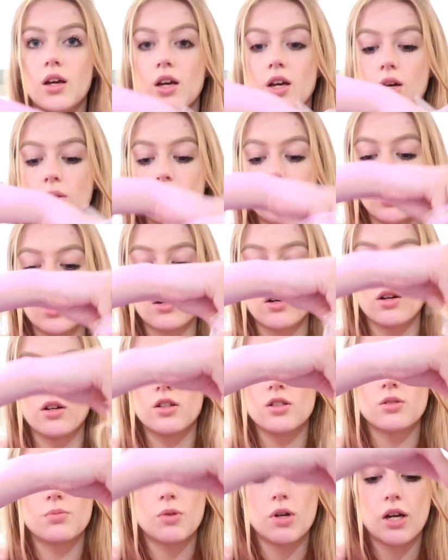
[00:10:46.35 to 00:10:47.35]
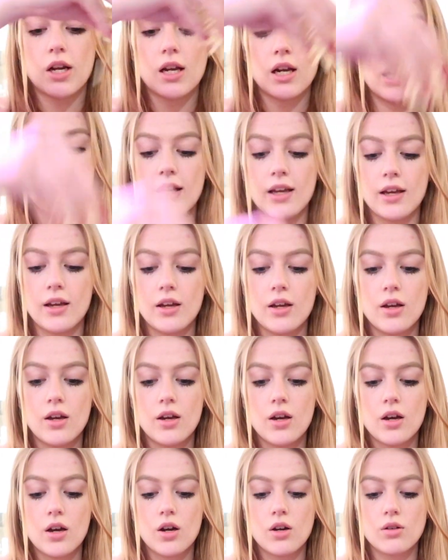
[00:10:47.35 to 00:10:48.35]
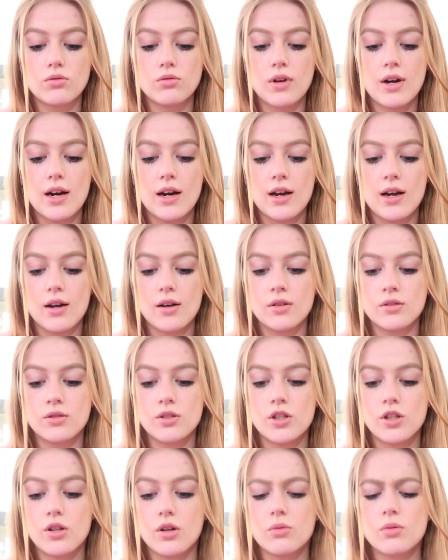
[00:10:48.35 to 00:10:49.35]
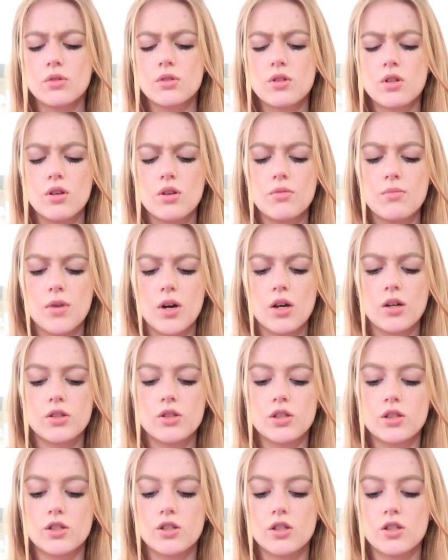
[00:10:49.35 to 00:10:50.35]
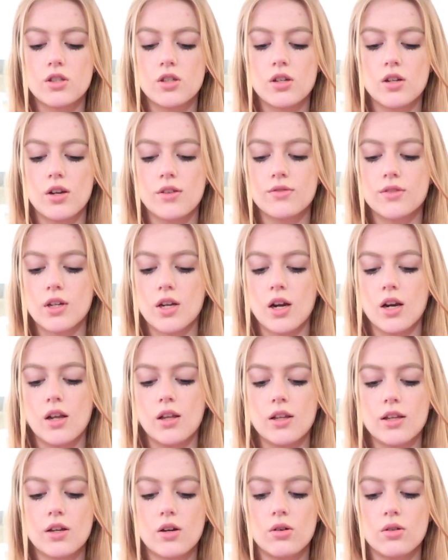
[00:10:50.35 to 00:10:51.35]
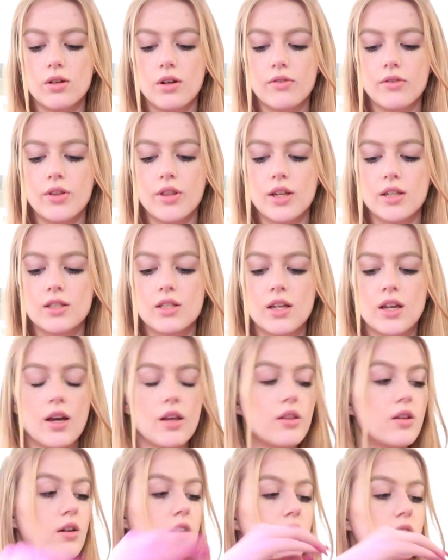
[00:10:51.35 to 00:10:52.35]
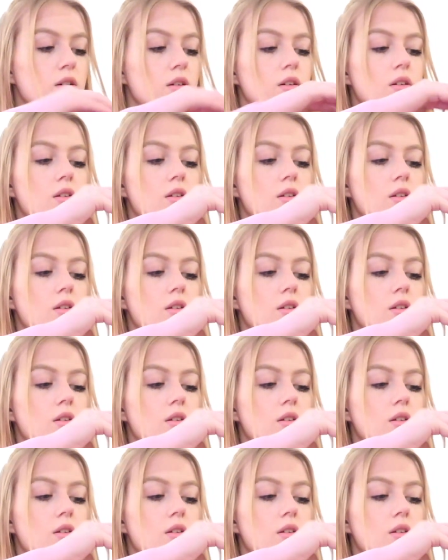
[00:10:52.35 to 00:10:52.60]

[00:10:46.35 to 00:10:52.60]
and you're gonna sprinkle it around. You don't want too much, it's just enough to kind of like hold everything together.